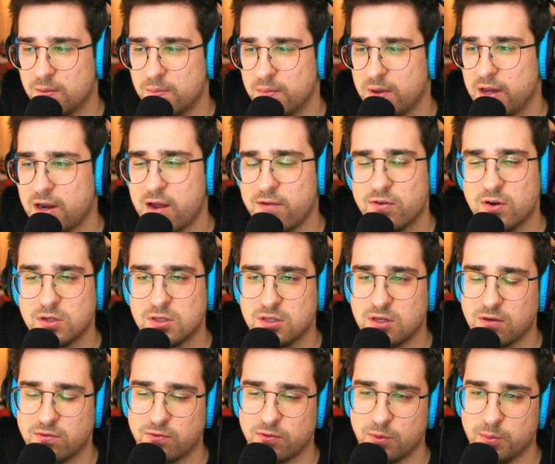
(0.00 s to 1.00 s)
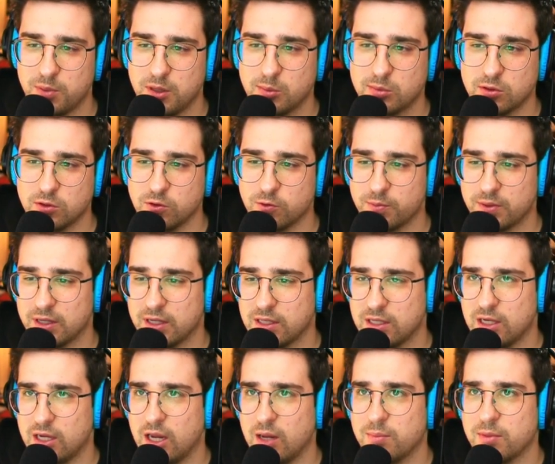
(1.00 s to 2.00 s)
And I've heard stuff from people who have played the
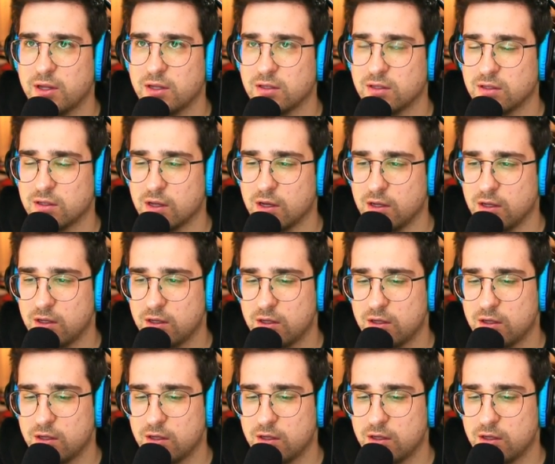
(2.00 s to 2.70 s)
game that, like